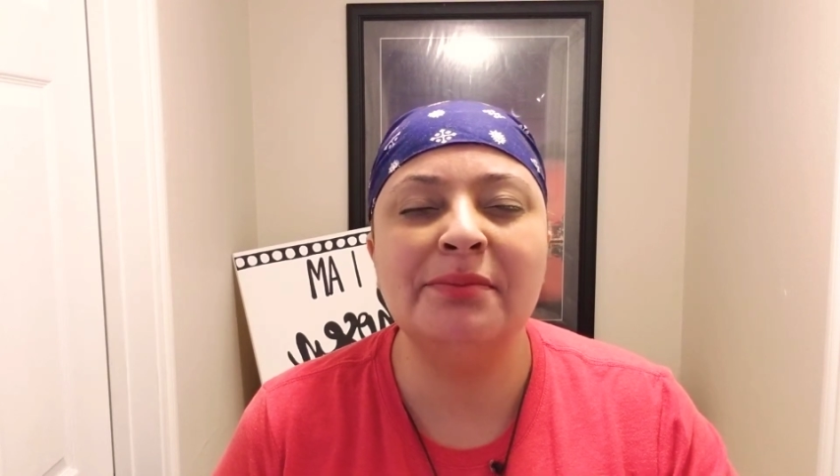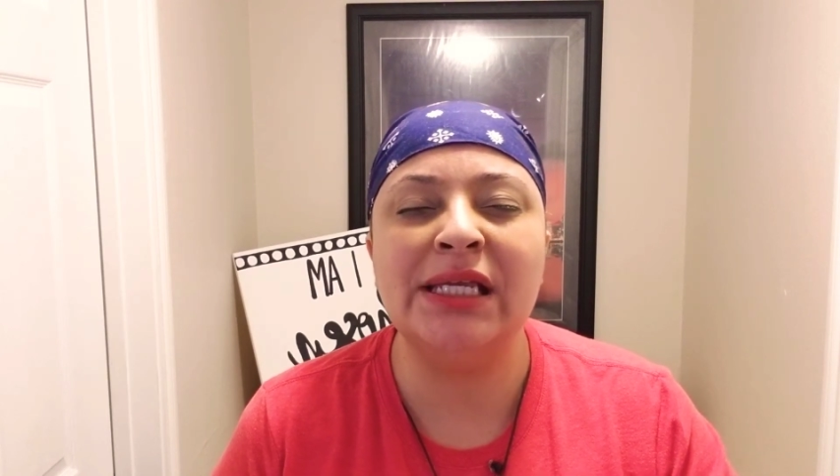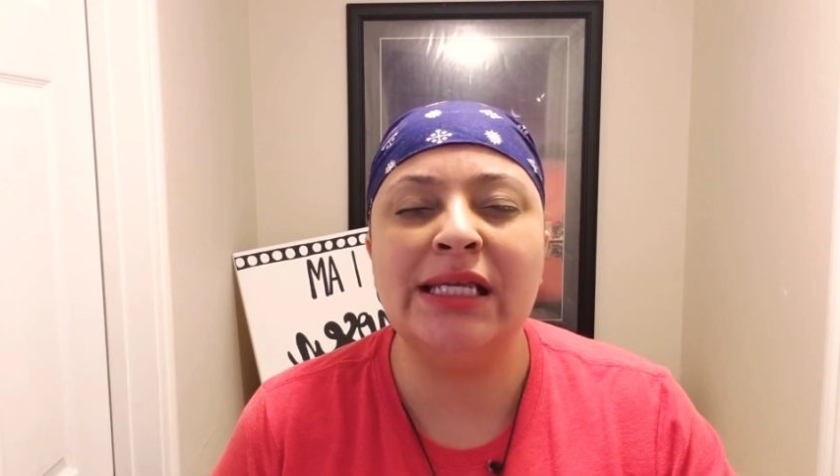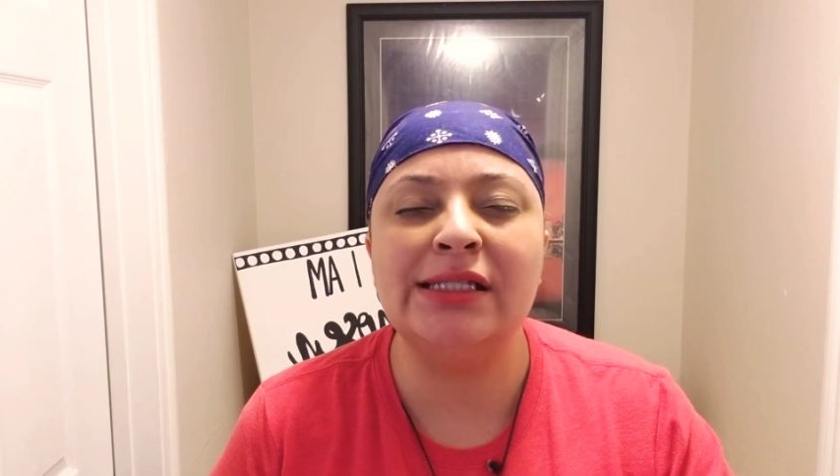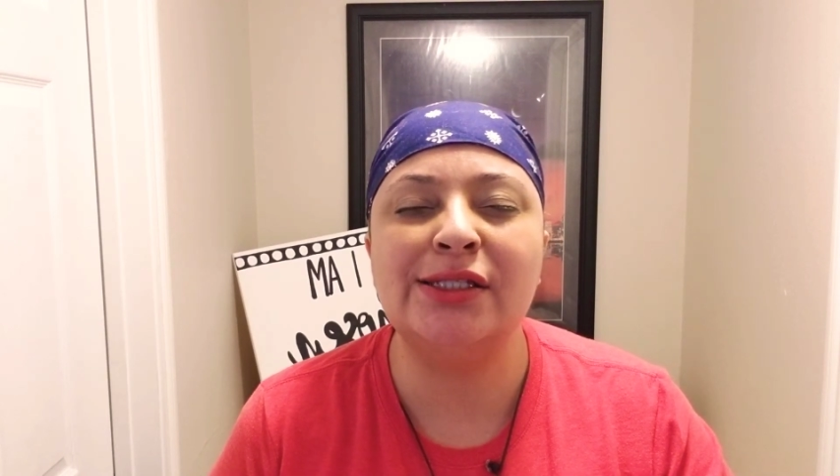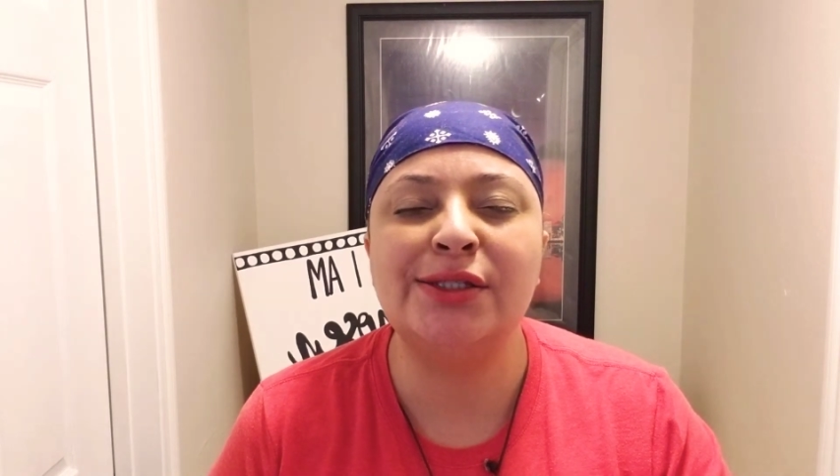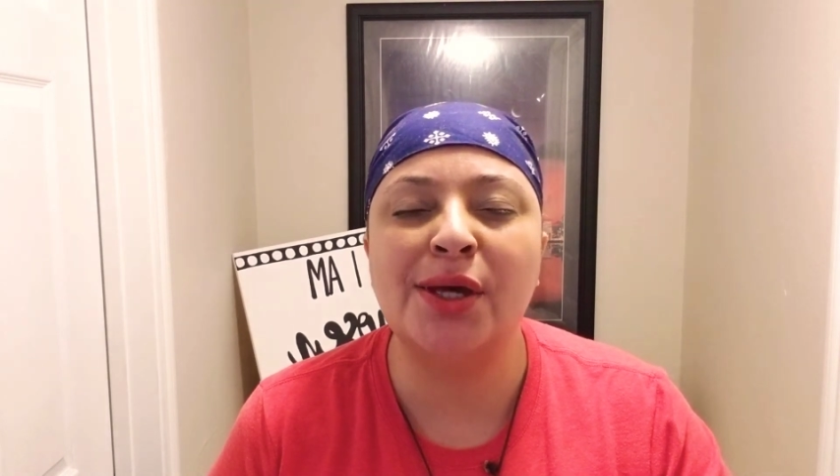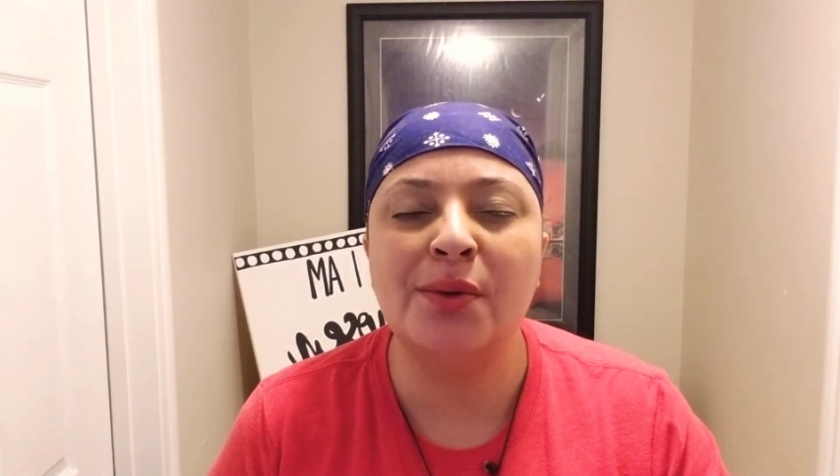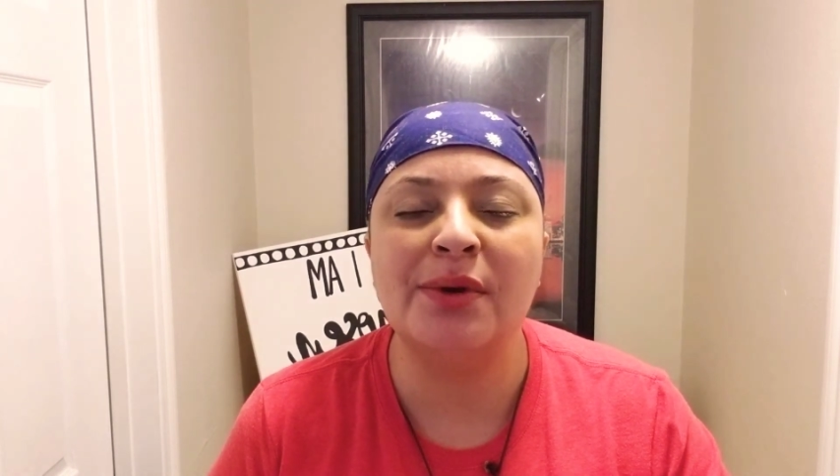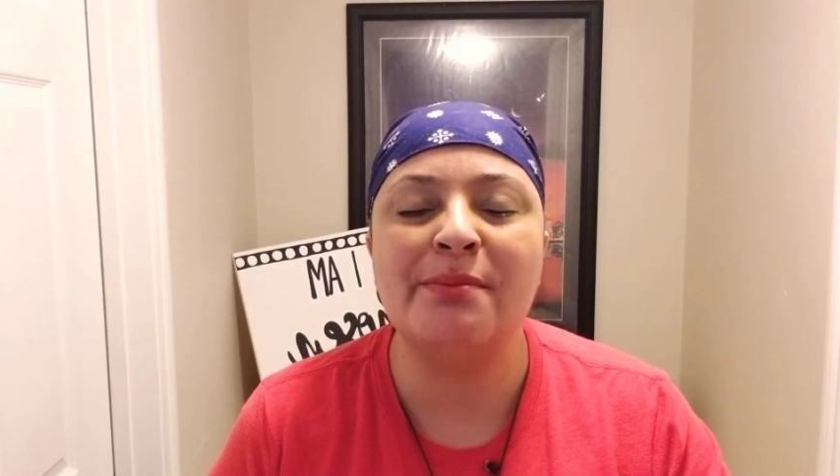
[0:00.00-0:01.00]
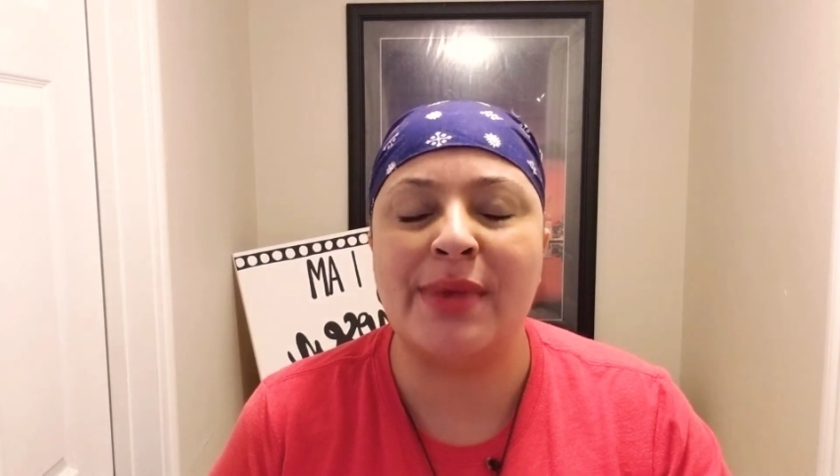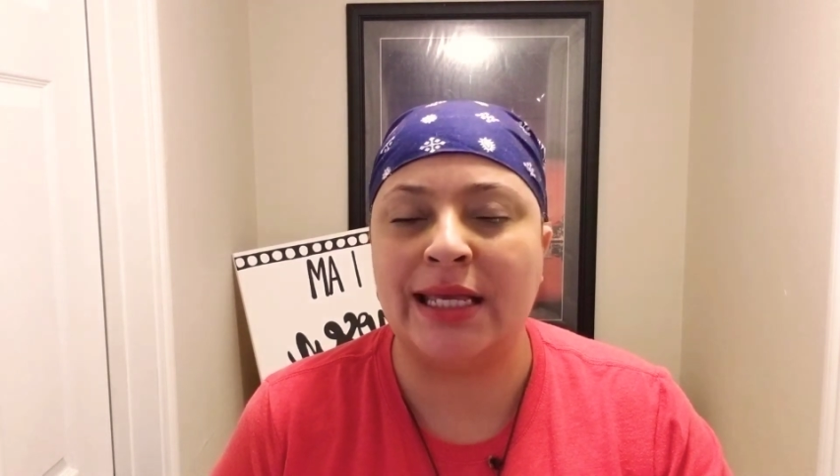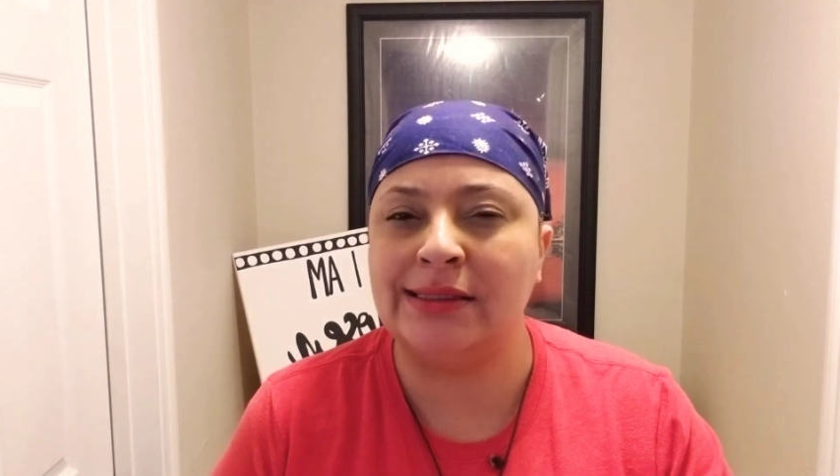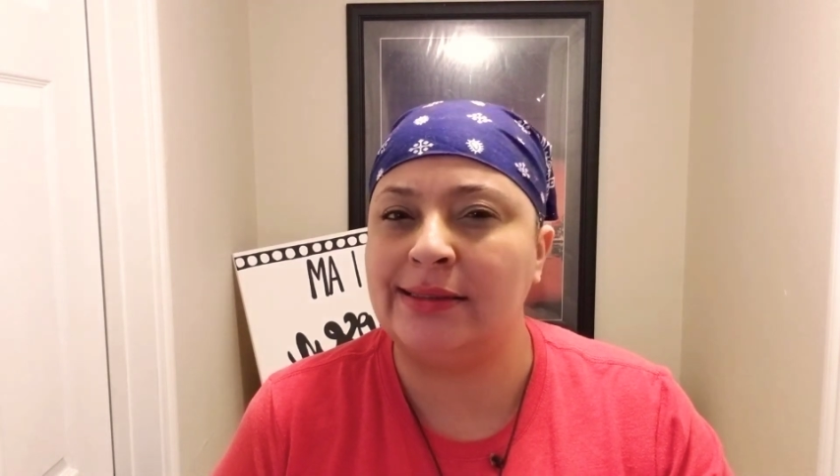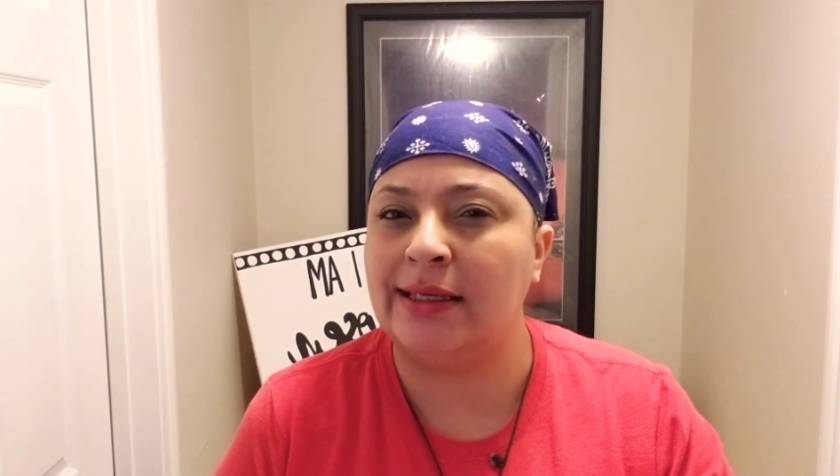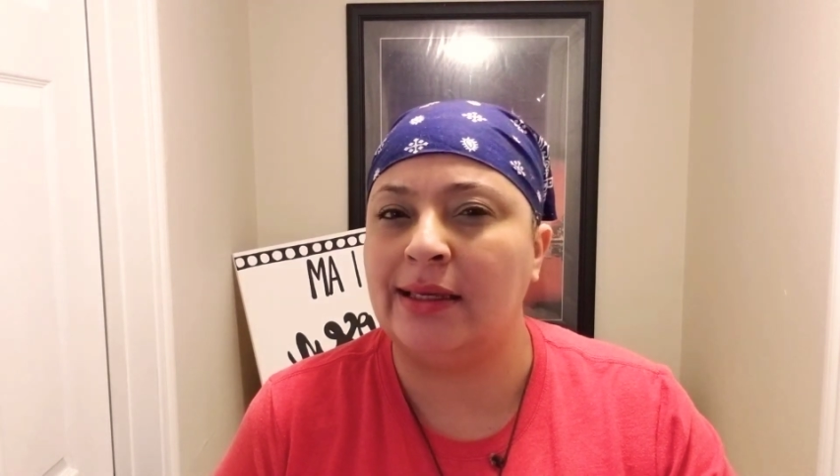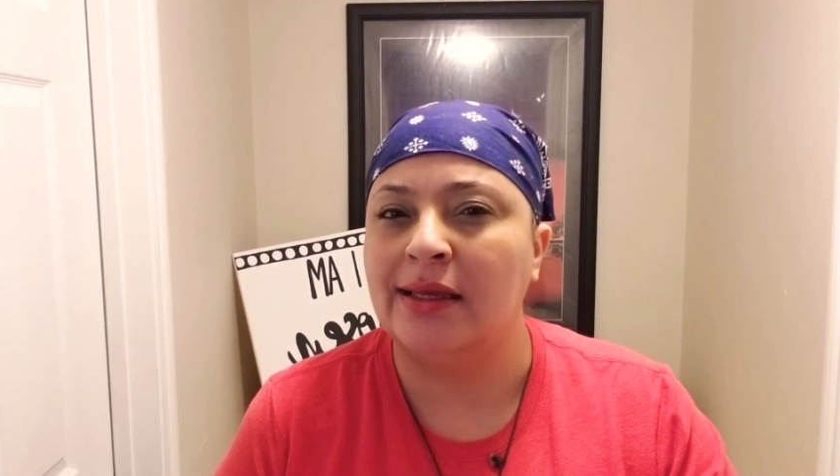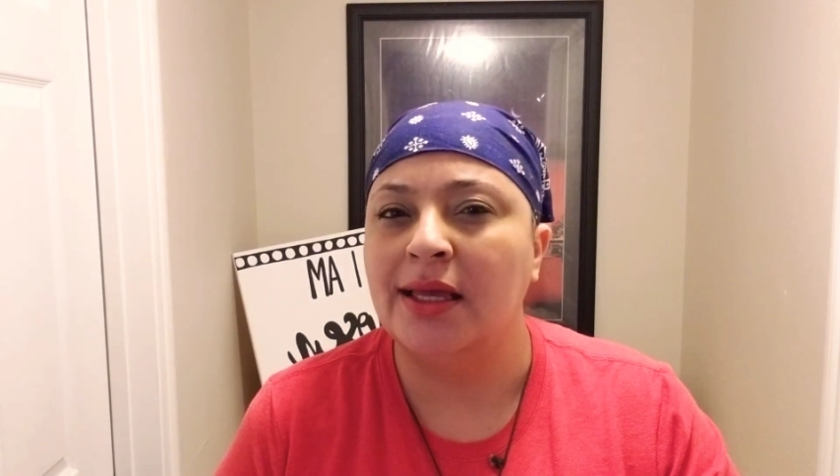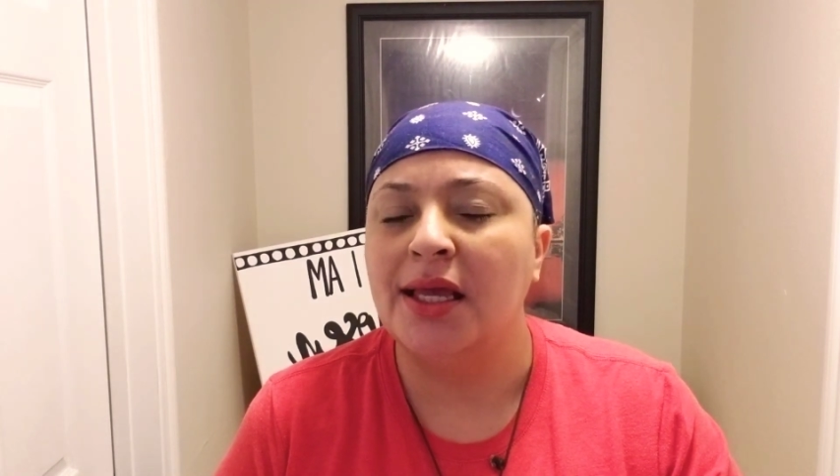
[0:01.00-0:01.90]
me so amazing,